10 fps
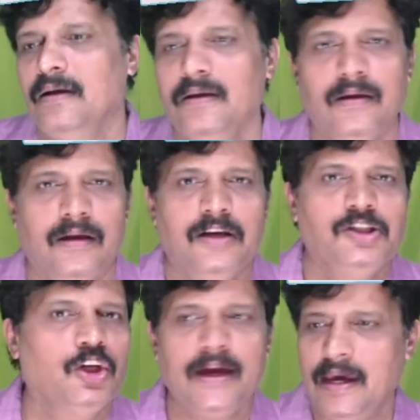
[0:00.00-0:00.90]
So, the
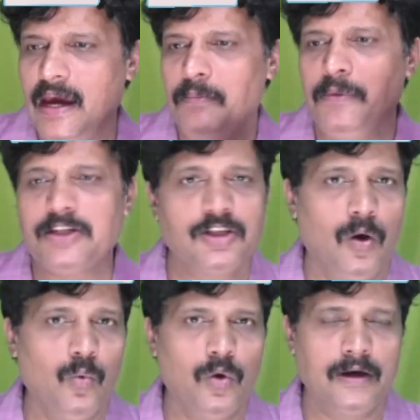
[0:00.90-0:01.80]
game is now
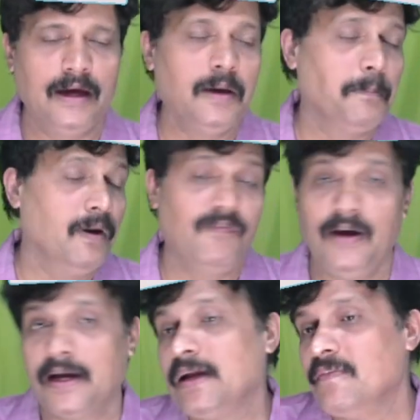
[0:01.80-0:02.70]
working perfectly
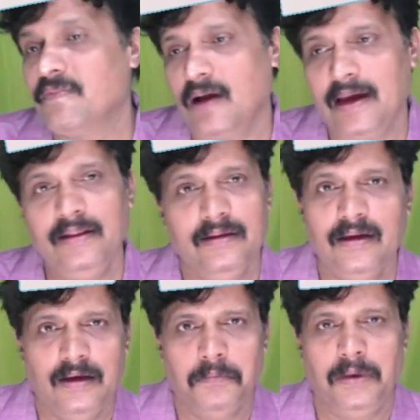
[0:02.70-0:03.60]
fine.
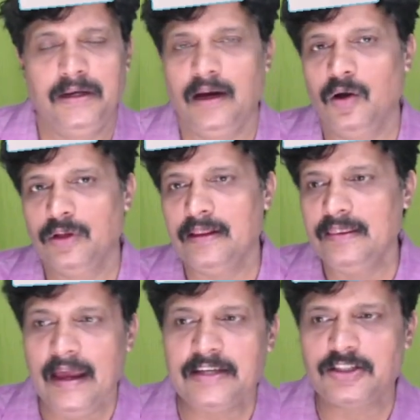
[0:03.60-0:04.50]
But now the
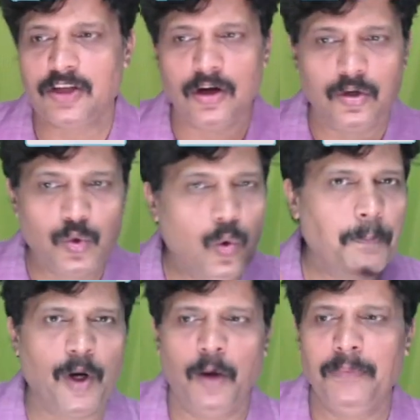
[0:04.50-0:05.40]
next 2
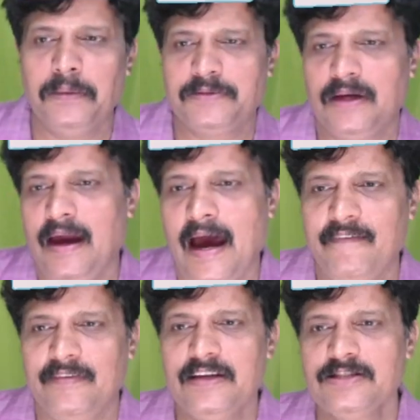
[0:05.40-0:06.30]
problems I have
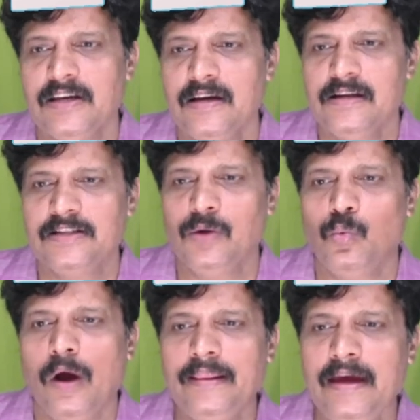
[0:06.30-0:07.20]
is, see, one
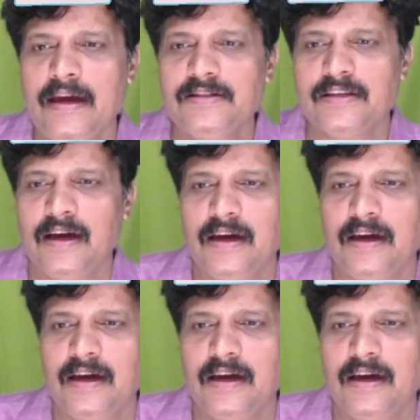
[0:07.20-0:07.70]
is if I